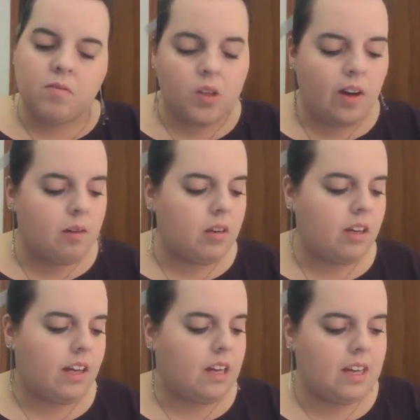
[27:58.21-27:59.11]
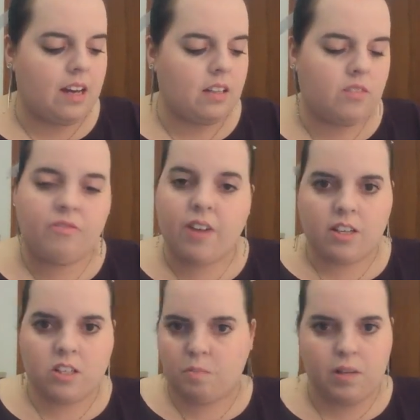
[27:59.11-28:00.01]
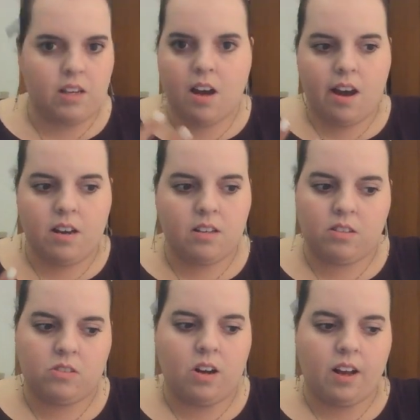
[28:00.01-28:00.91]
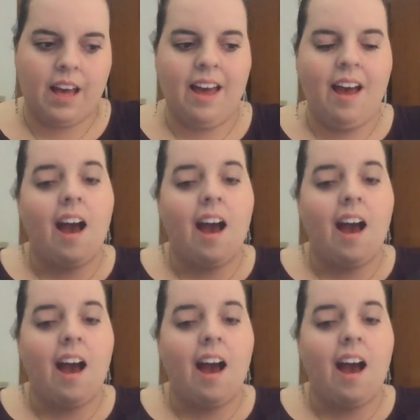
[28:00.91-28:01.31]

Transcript: So I really like that. It's fresh but not strong.